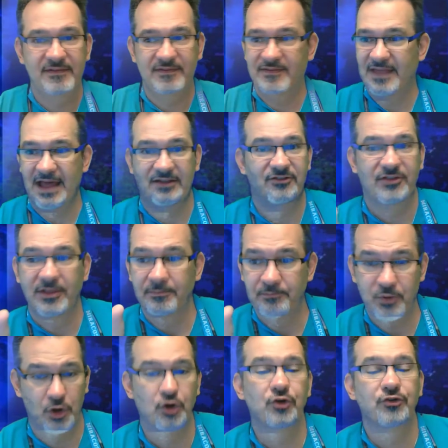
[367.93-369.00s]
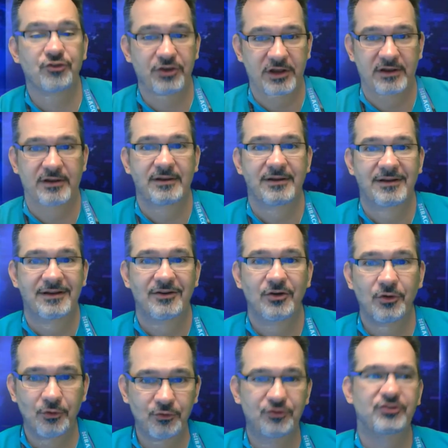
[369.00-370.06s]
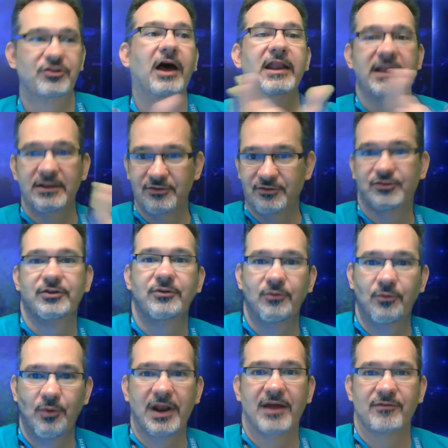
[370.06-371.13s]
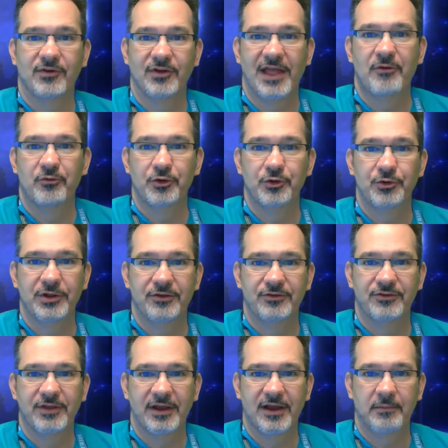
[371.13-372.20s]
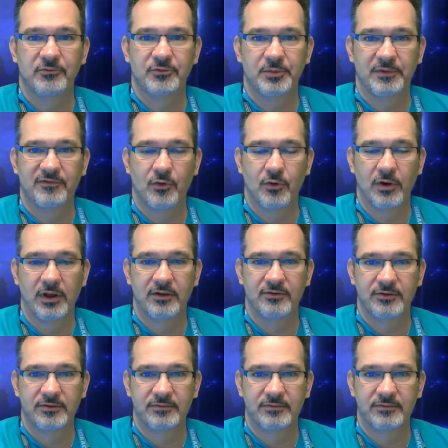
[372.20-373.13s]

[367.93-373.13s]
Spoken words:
that's the person who studies whatever that root is that comes before it.